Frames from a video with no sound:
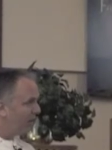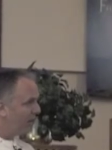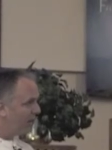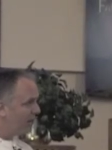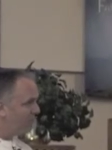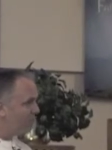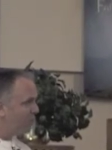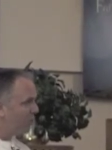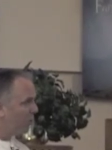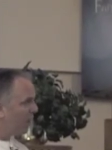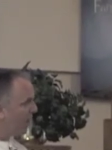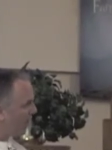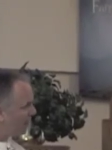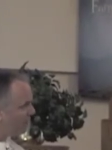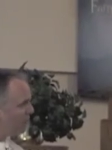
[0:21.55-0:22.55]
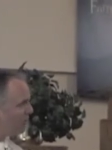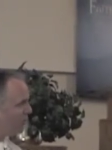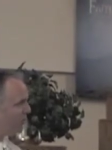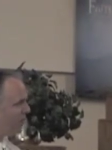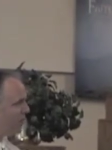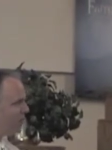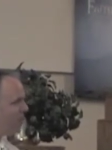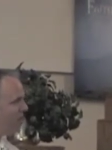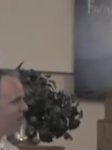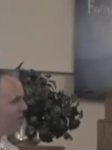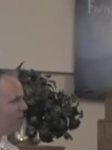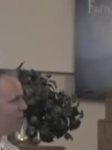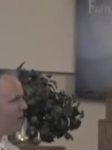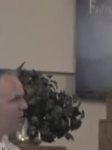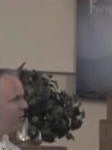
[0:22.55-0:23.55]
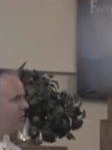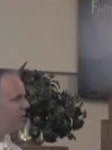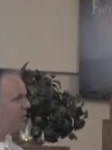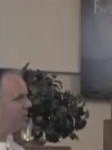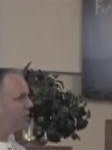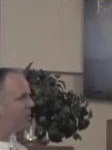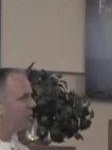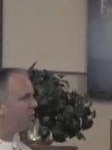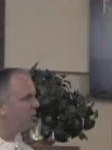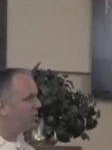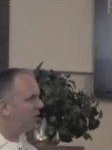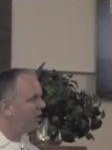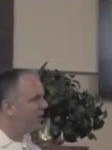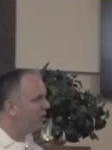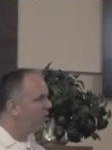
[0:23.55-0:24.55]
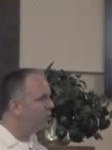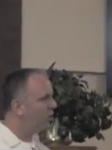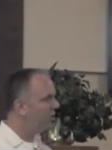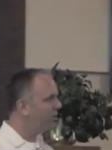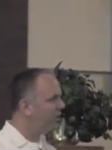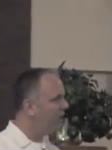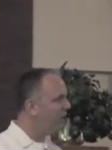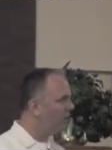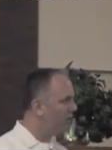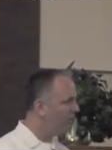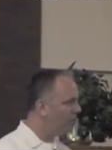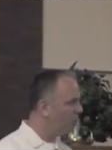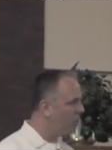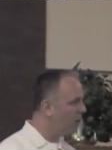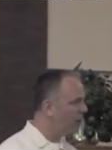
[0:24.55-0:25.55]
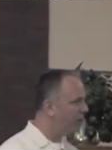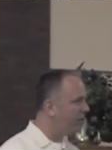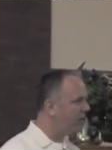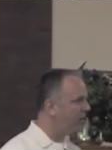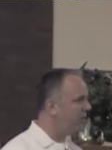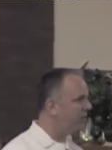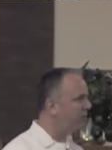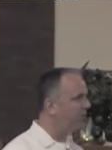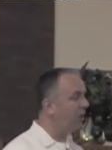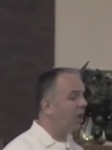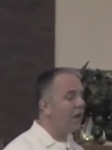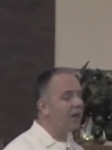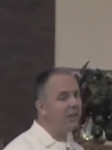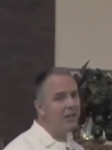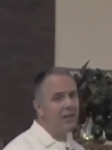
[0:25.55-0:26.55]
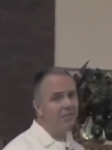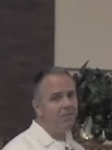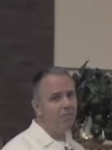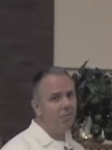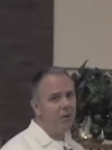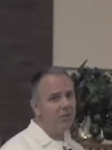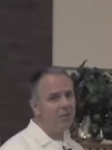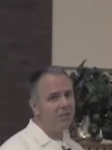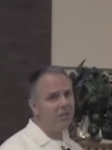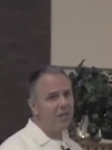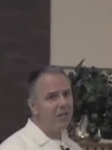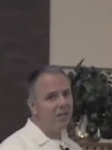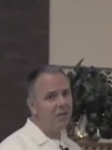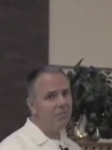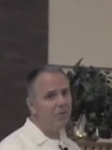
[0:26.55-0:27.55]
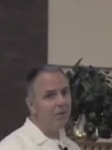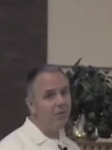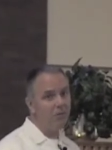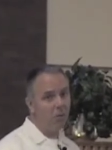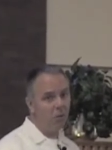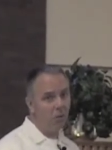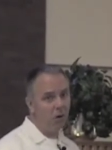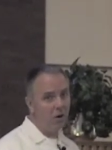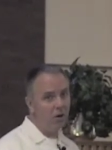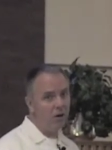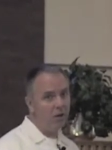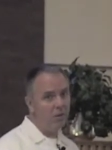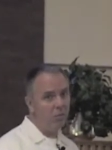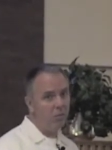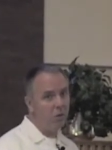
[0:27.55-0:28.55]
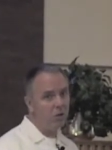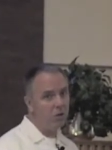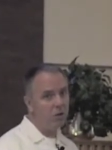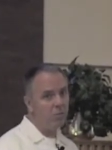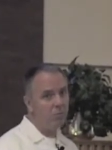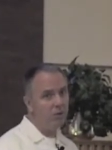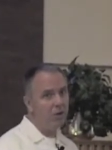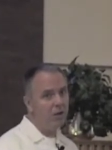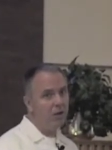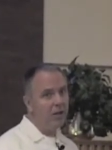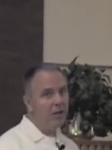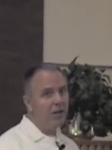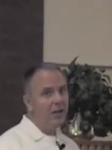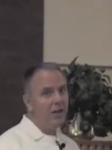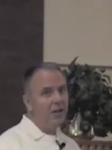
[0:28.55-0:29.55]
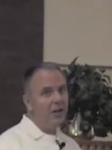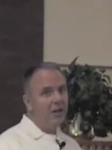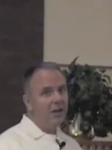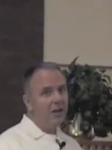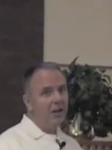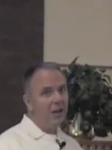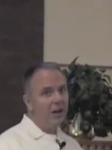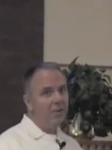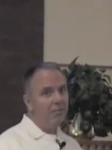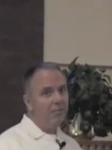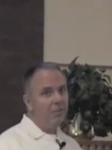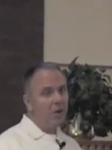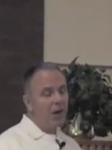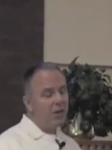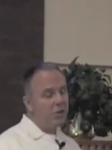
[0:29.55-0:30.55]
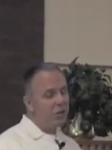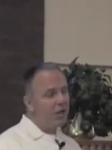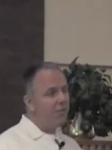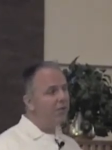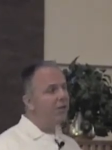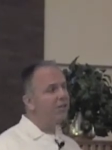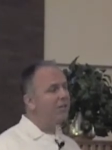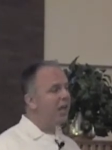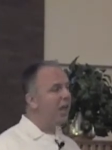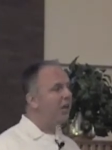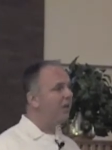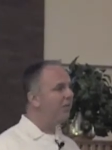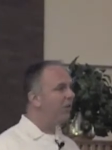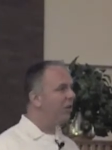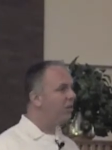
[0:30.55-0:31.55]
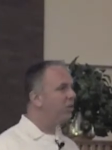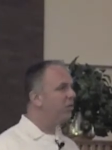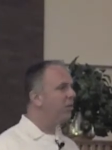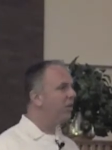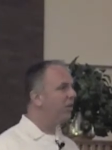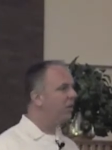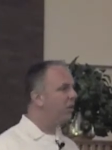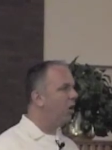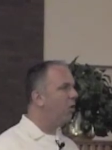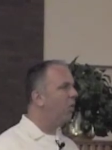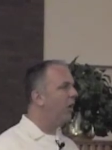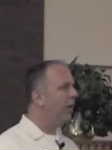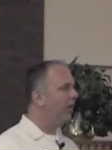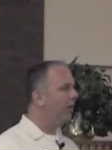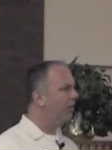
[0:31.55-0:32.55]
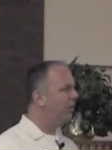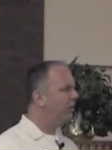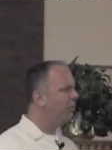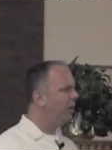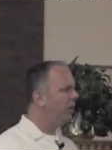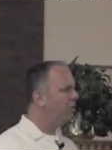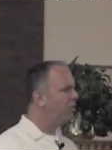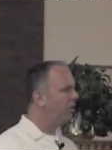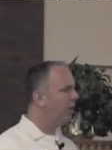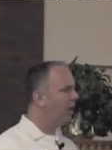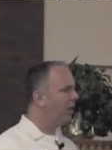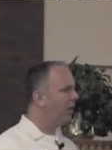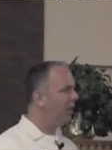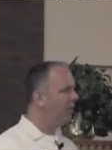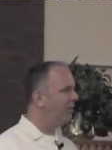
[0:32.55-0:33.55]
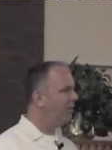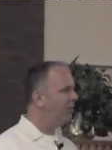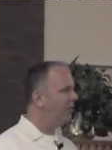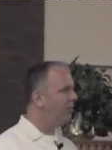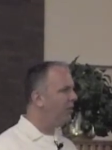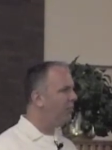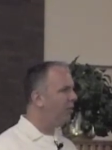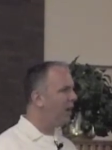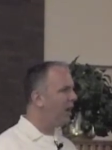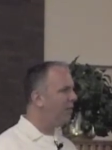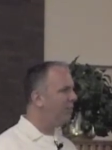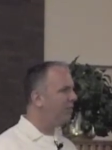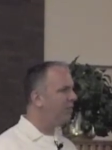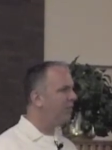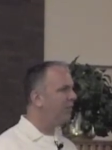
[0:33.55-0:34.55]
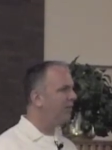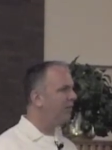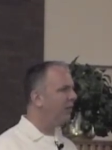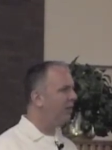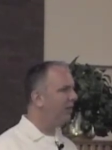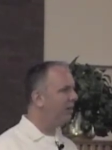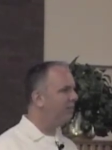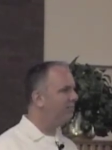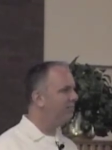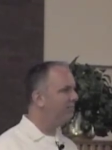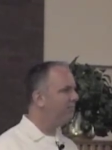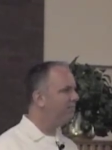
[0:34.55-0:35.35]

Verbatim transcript: Um, you don't have to do it that way if you don't want to. You can just set enjoy the video if you want. It's Flyleaf. We've seen them before in worship. Um, they're actually coming to town. If you're interested in going, they're going to be here July 11th over at Pops. Um,